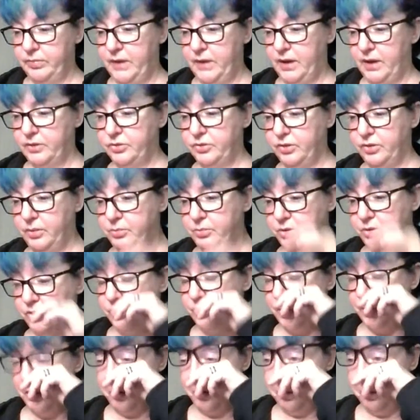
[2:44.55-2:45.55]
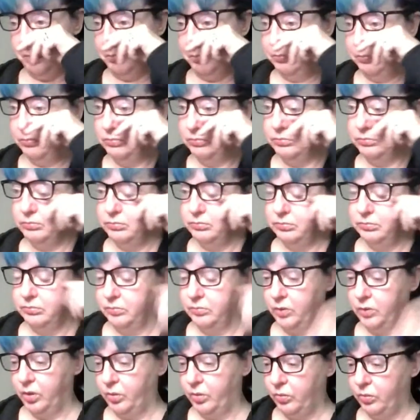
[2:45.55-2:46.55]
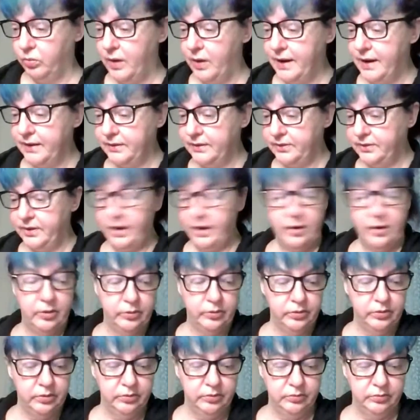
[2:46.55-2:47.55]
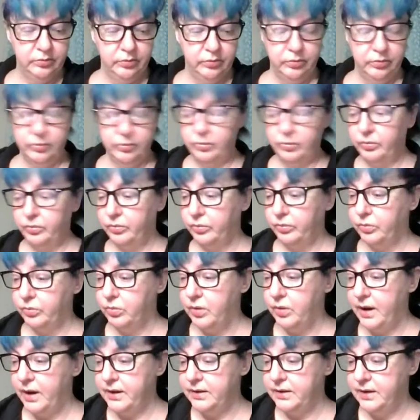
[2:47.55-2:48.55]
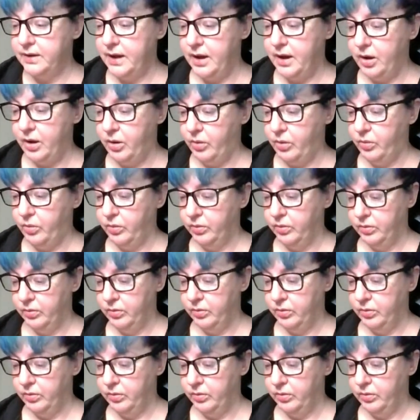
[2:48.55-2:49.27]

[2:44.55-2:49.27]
actually, I'm just gonna write it down right now